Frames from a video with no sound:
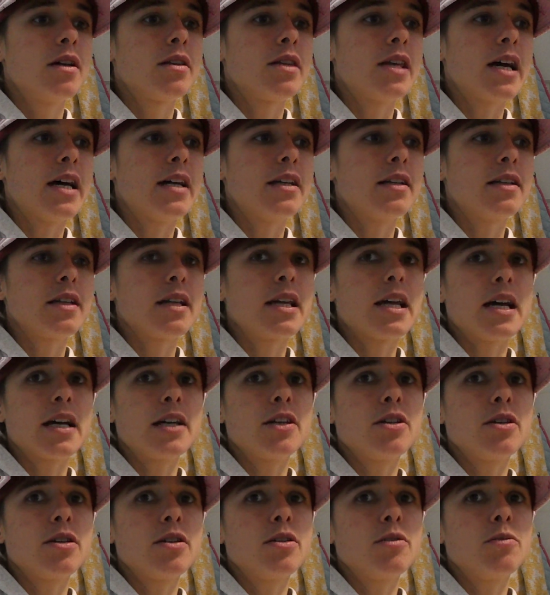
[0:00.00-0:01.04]
then
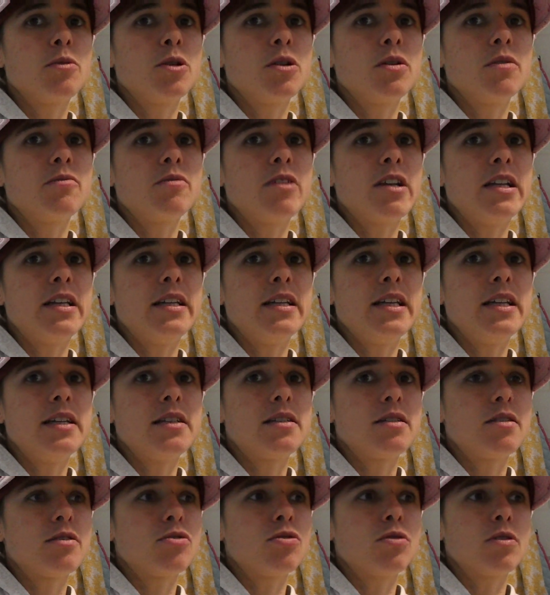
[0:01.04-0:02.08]
yeah, you wouldn't really
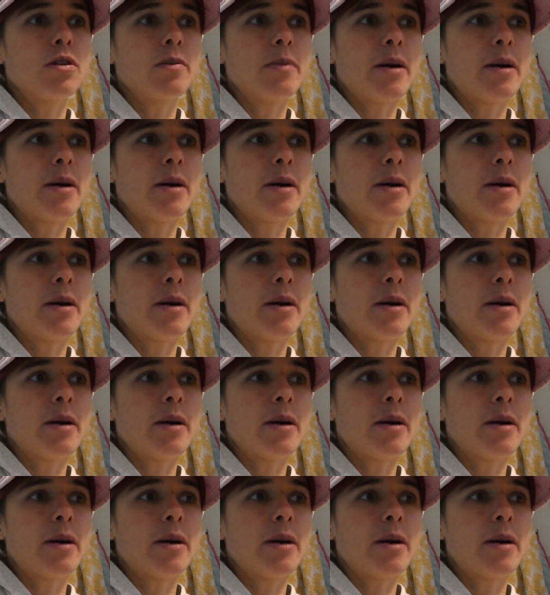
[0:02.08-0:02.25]
need to talk